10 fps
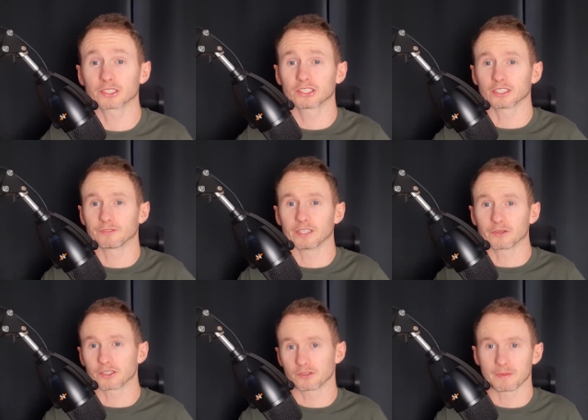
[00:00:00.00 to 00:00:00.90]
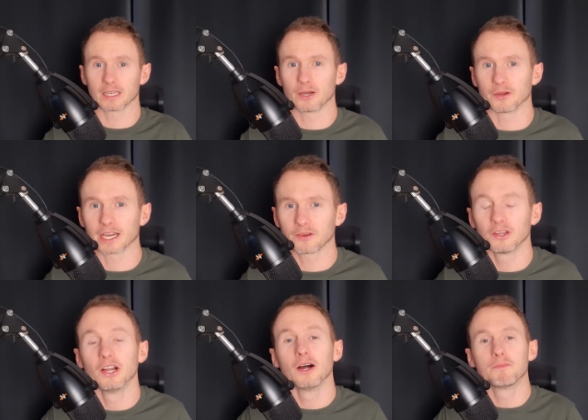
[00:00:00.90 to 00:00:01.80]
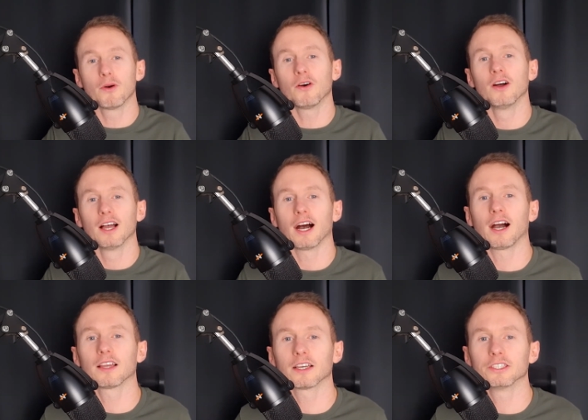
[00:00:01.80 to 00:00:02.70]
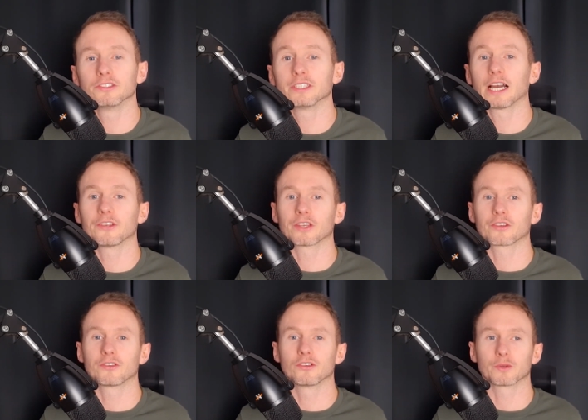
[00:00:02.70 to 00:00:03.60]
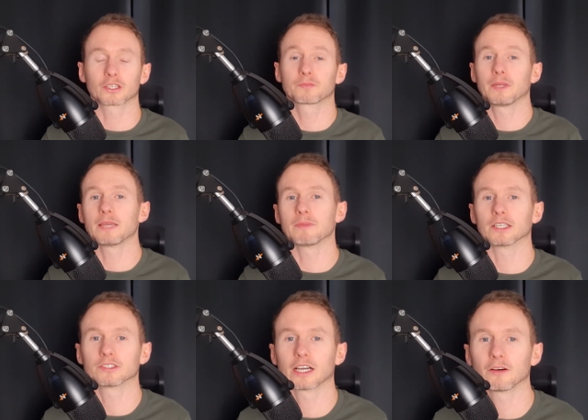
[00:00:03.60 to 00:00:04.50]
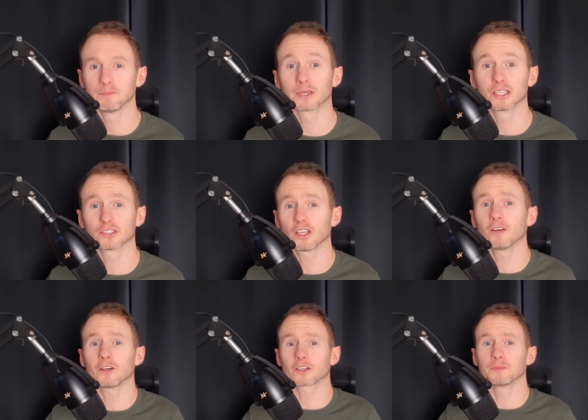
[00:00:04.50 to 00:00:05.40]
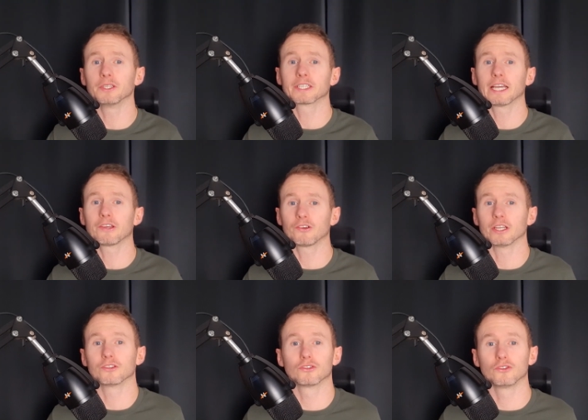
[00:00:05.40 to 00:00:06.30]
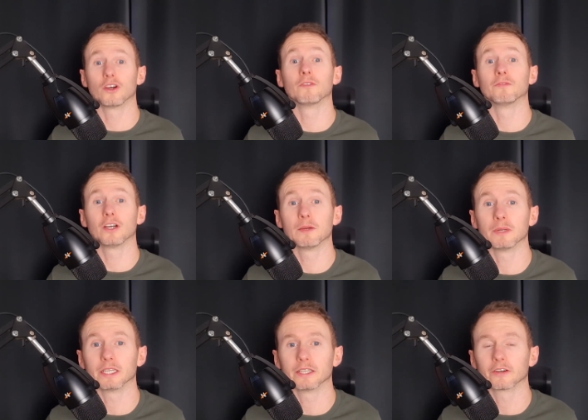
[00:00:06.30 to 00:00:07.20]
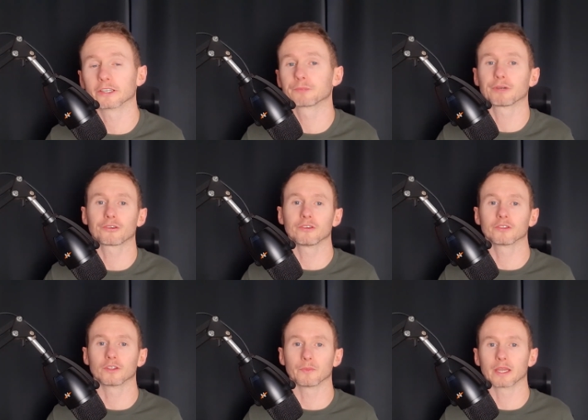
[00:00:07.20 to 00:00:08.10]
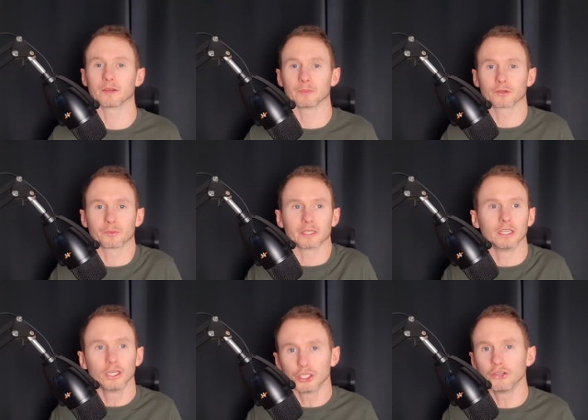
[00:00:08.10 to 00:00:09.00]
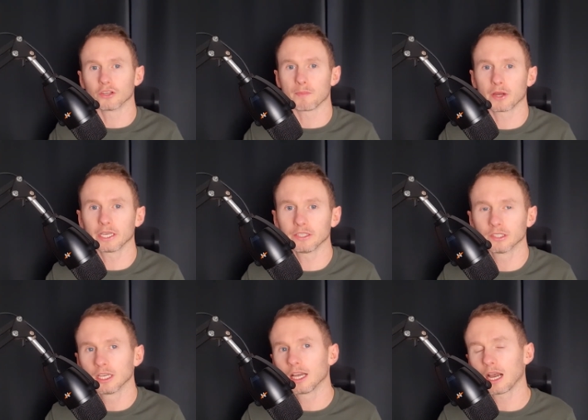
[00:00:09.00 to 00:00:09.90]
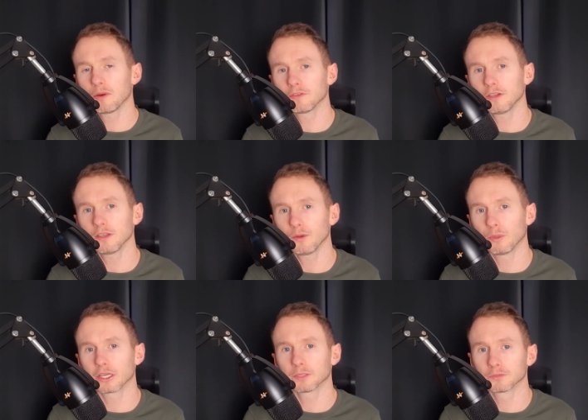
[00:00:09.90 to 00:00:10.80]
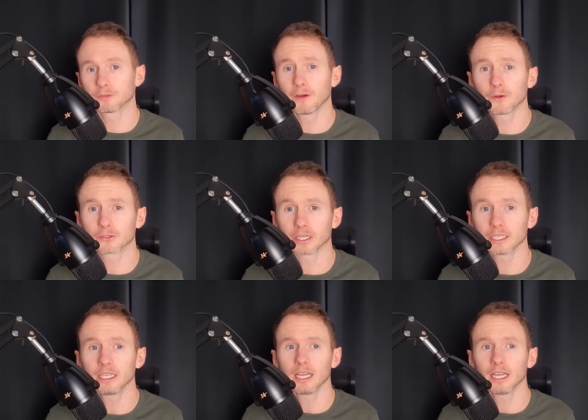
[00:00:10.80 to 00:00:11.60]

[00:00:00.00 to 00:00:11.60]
see it on this video because it's a bit lower down, but I like using hand gestures to explain myself, because a lot of our communication is done non-verbally in our expressions and the way in which we use our bodies. However, when it comes to focusing